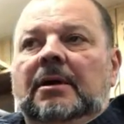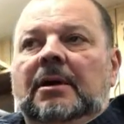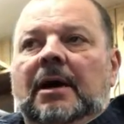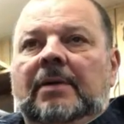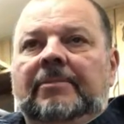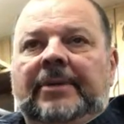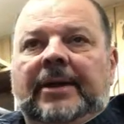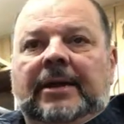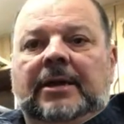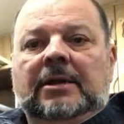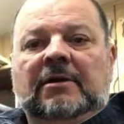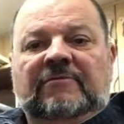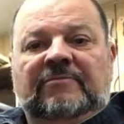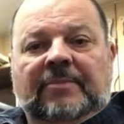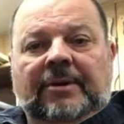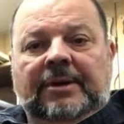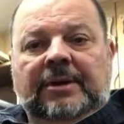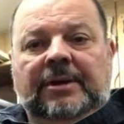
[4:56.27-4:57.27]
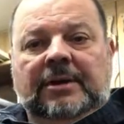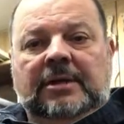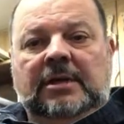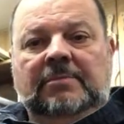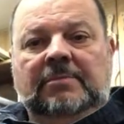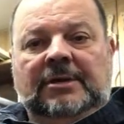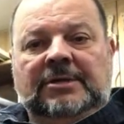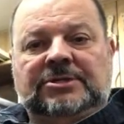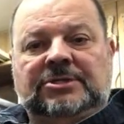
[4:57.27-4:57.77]
I make enough money to keep
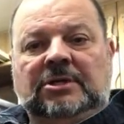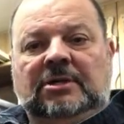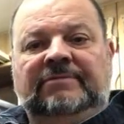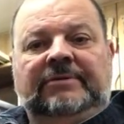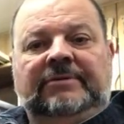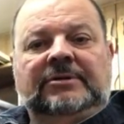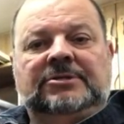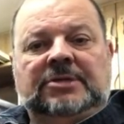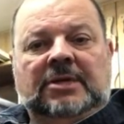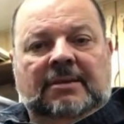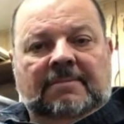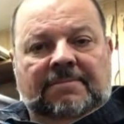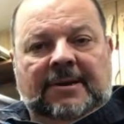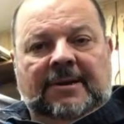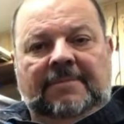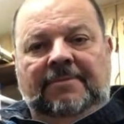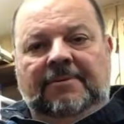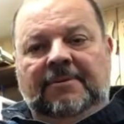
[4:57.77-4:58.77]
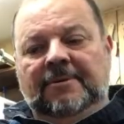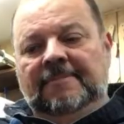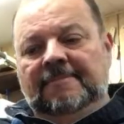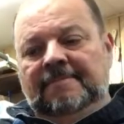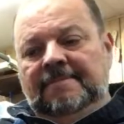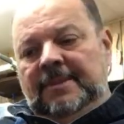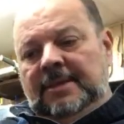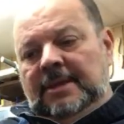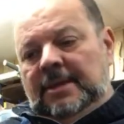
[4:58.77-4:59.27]
myself in sandpaper
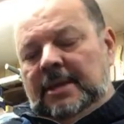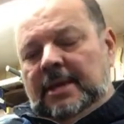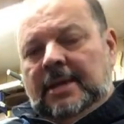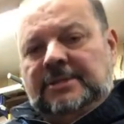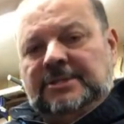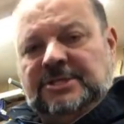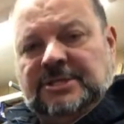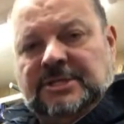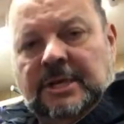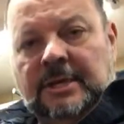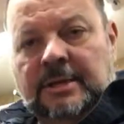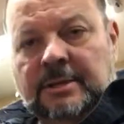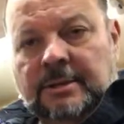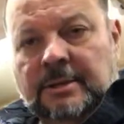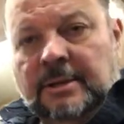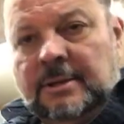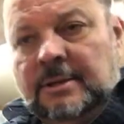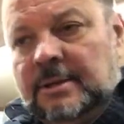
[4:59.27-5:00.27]
and steel